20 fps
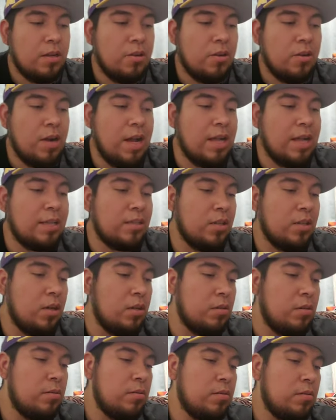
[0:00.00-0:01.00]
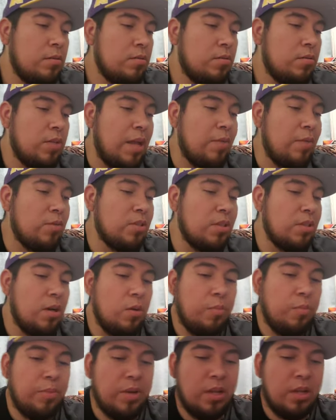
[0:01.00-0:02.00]
Alright, so that was the
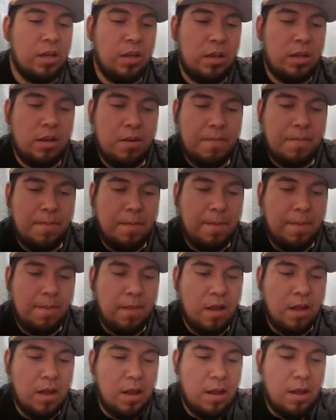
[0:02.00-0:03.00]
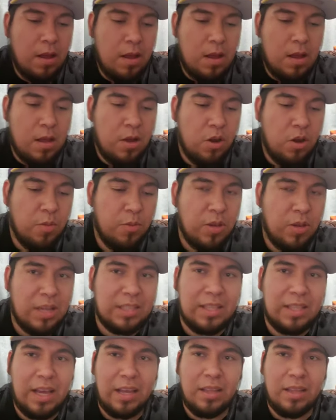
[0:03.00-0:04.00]
opening. Uh, hope you
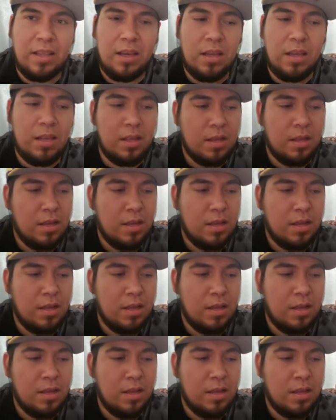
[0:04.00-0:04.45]
guys liked it.